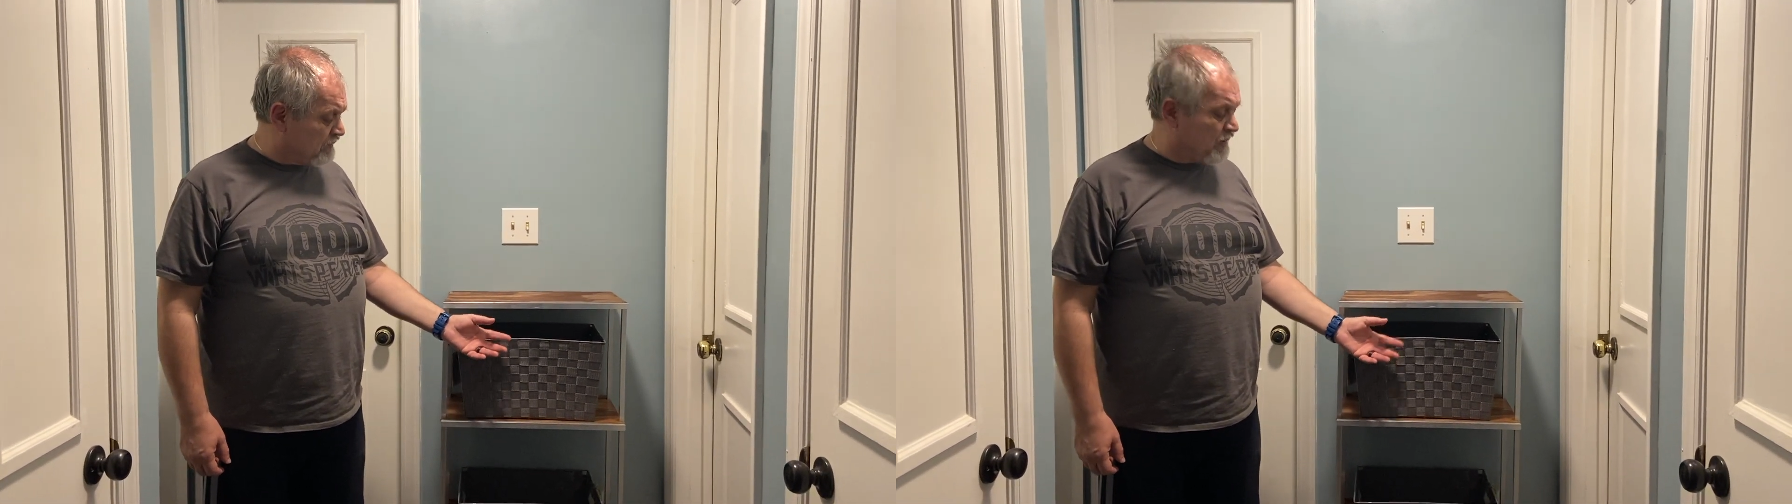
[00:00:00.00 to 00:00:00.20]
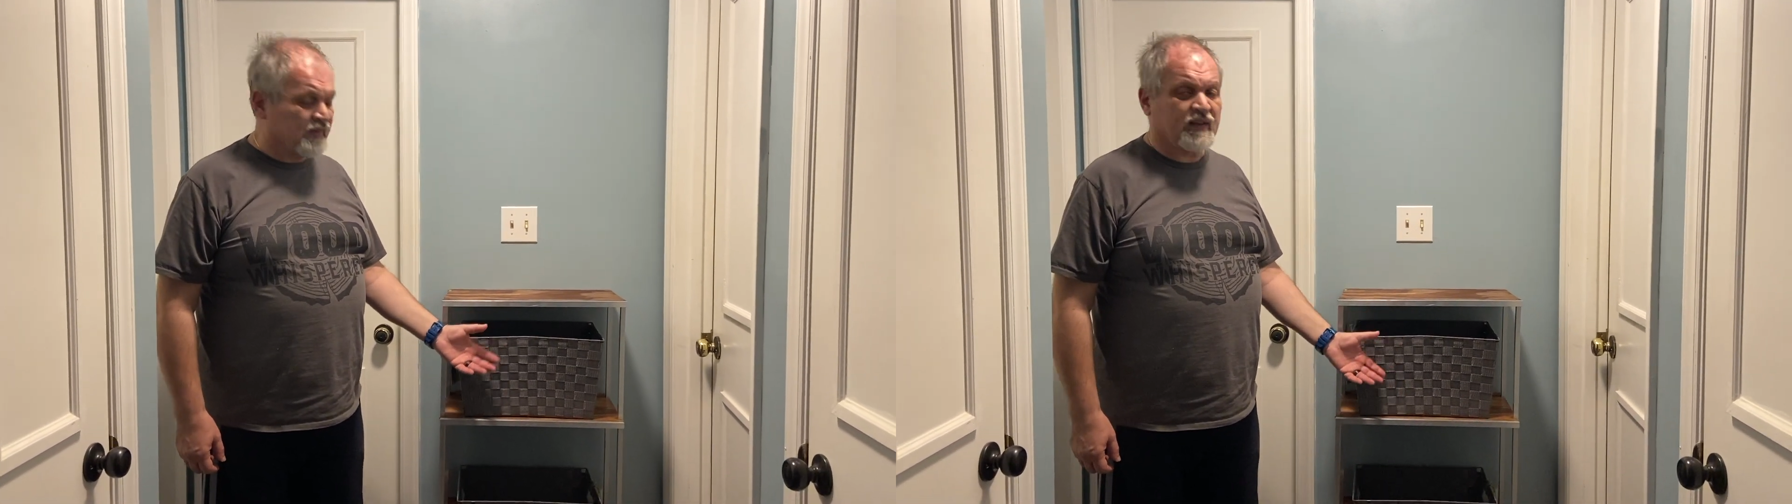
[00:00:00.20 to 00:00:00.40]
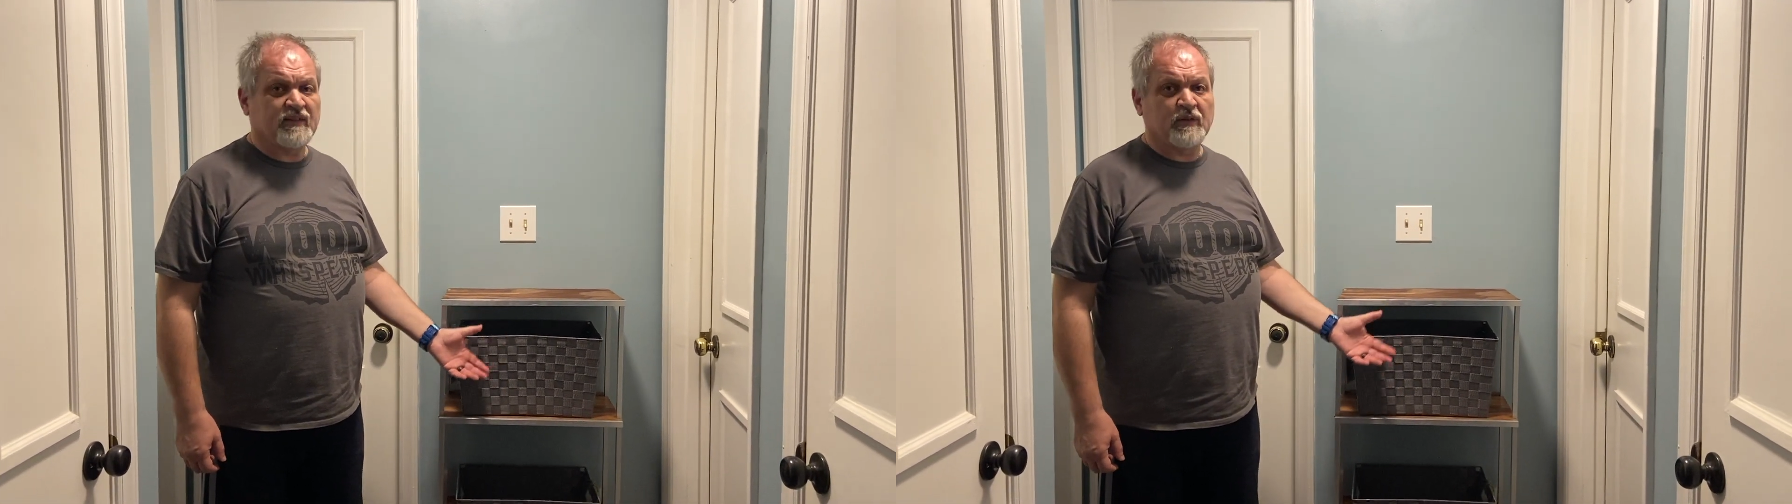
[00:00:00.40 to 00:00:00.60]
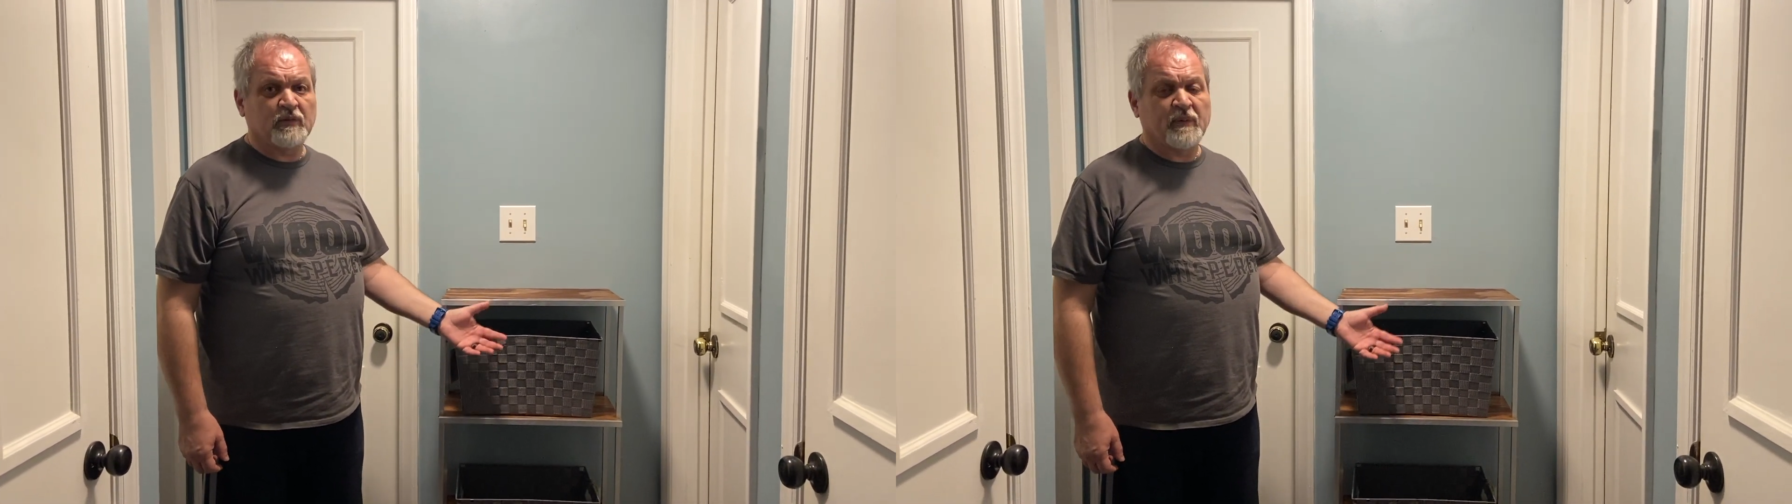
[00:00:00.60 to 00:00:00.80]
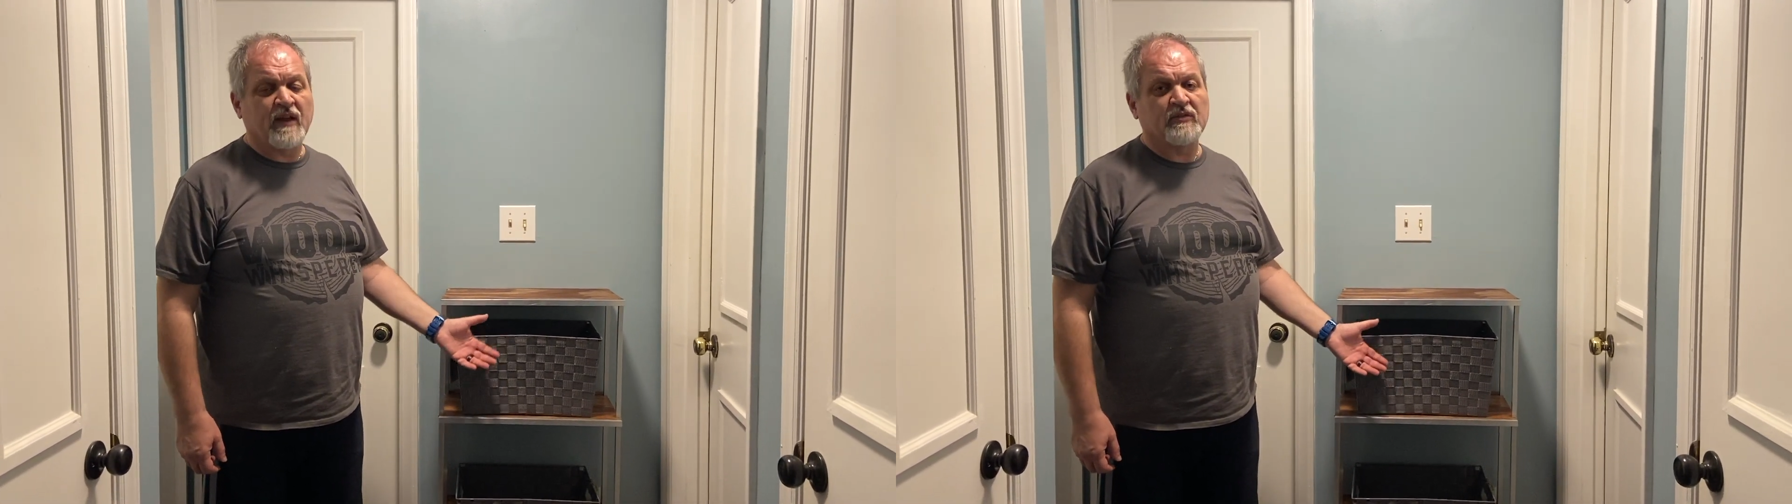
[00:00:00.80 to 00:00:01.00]
baskets in good
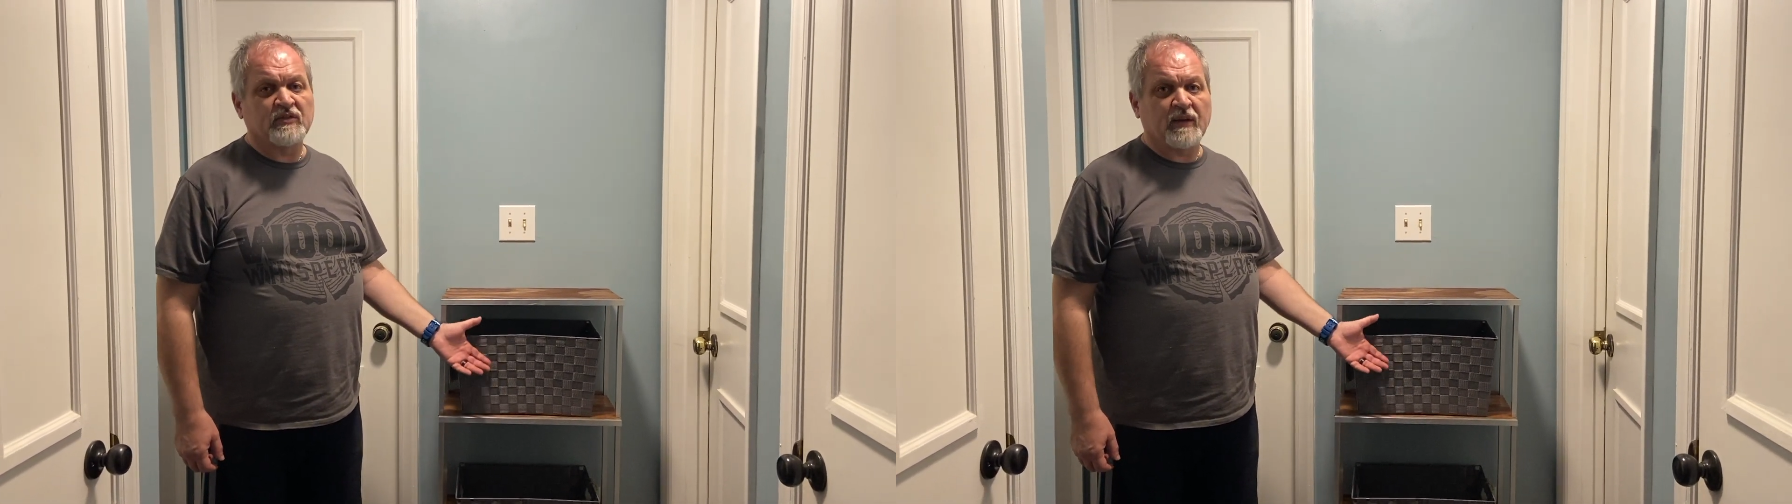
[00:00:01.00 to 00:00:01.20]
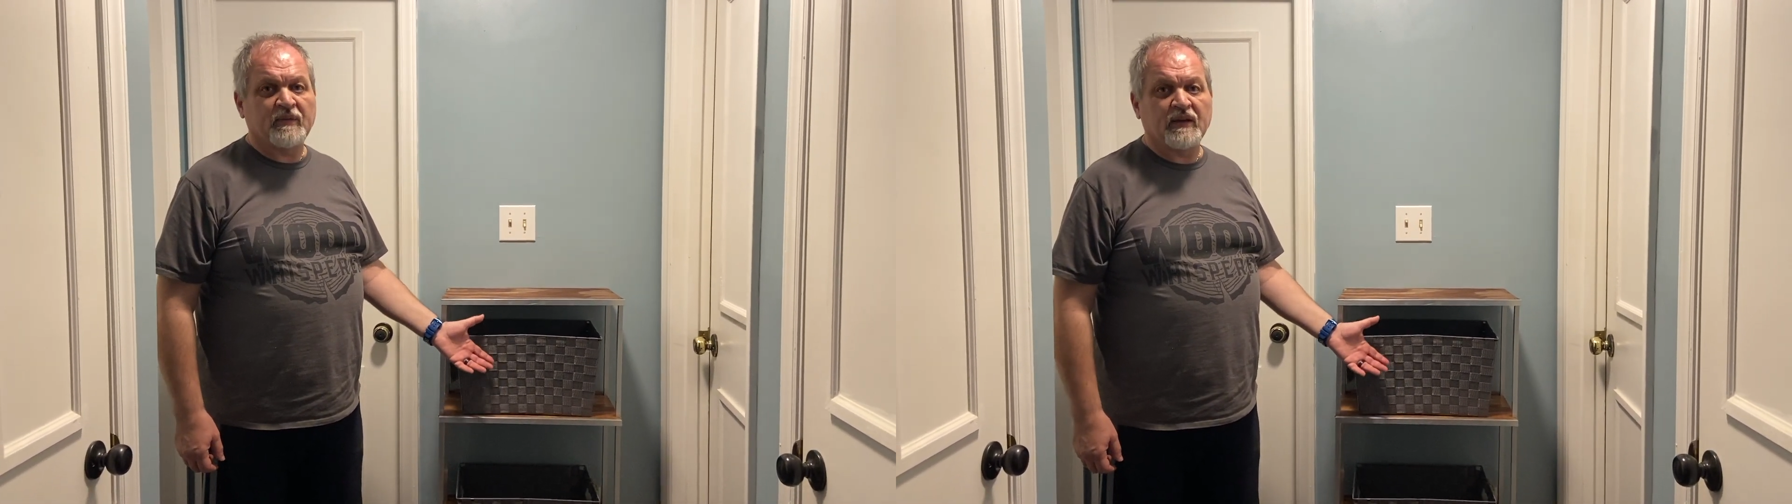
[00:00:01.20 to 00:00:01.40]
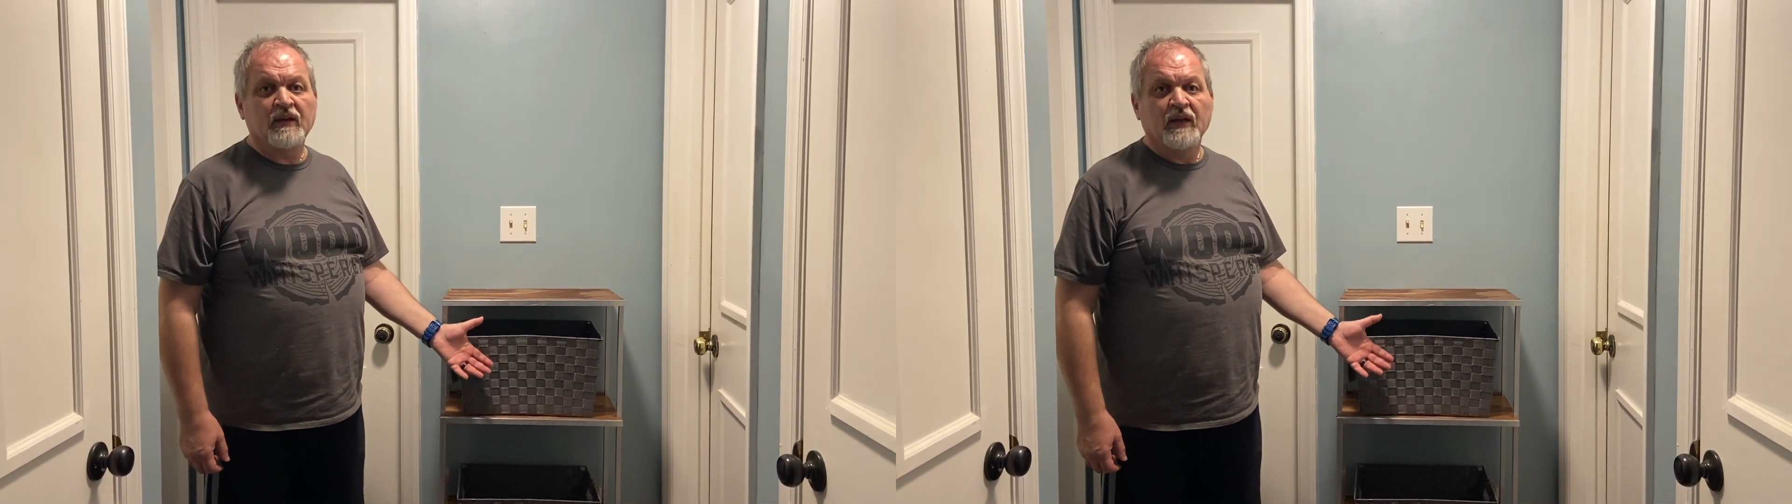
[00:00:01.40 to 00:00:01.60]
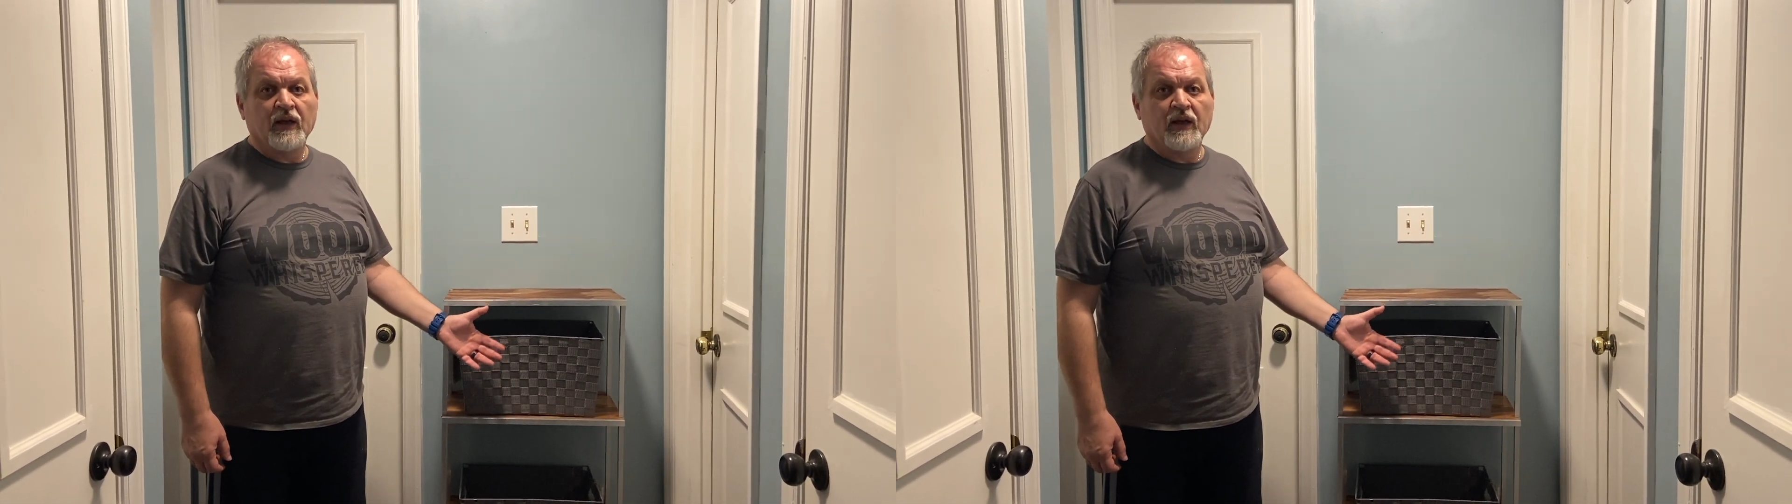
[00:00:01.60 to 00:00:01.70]
price or something,